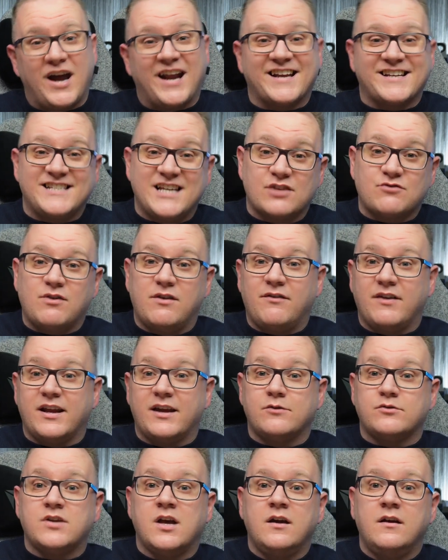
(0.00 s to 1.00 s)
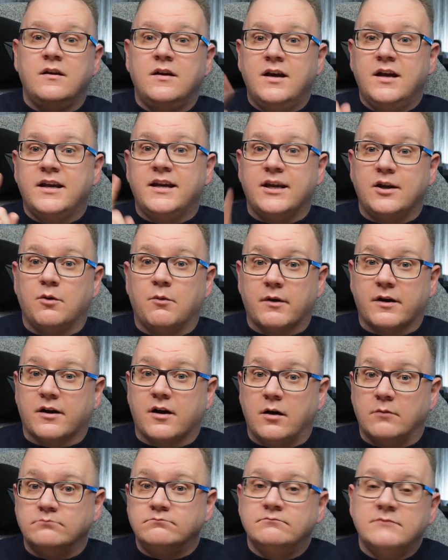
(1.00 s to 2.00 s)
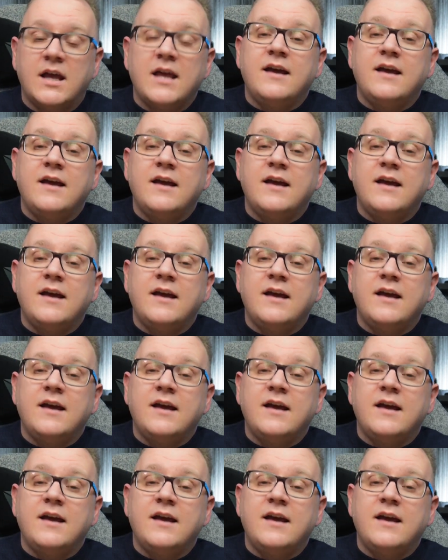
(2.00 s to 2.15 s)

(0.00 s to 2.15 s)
and accessory videos, you know where to come.